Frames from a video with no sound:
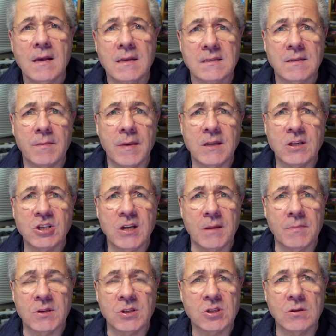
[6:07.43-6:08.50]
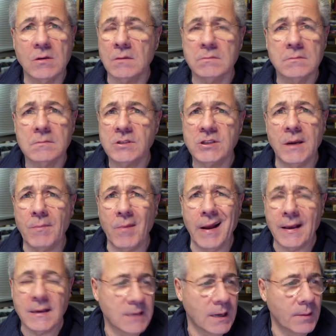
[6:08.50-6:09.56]
as the main shipments got
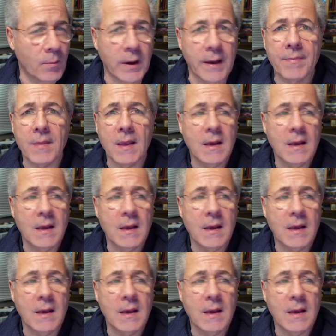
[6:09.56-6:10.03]
shipwrecked somewhere.